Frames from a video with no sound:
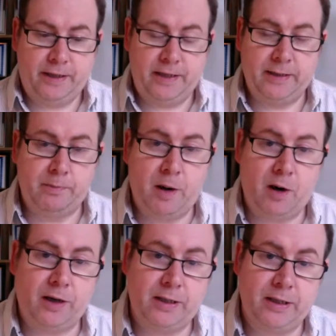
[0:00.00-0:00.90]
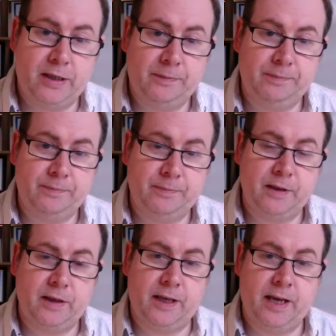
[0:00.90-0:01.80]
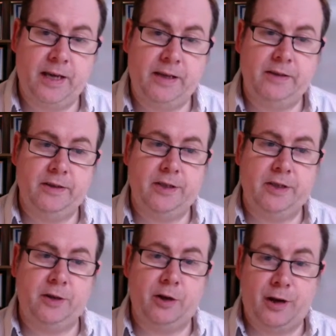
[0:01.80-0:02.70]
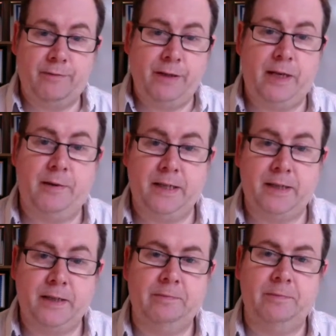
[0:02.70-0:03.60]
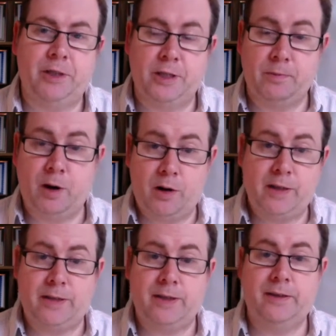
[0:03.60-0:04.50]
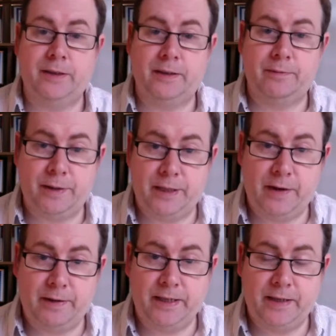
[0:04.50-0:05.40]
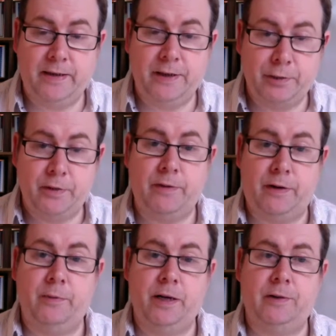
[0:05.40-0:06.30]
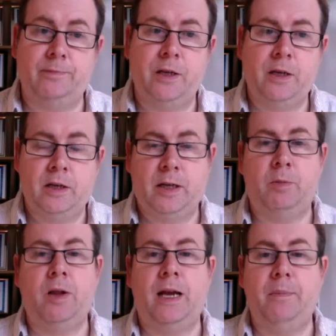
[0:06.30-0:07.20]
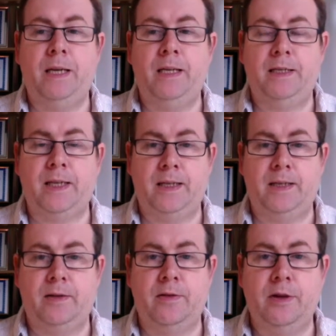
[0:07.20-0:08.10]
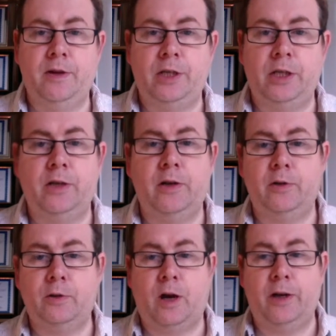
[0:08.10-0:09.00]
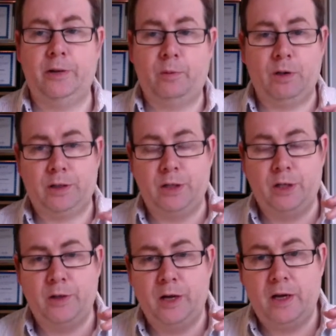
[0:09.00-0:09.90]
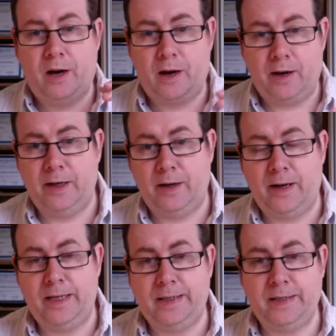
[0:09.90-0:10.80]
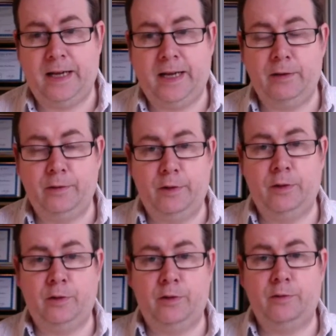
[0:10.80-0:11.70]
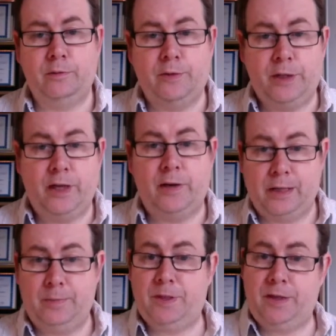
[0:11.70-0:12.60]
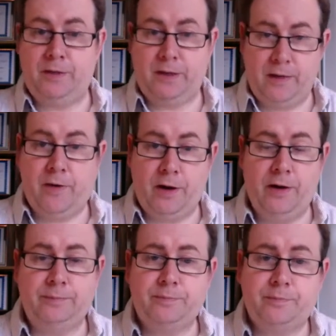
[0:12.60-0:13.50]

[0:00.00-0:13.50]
is a marketer. Okay, she's not a video editor. She's a marketer that can video edit and do it very well. And what that means is that she knows kind of what to highlight out of your video clips that you give her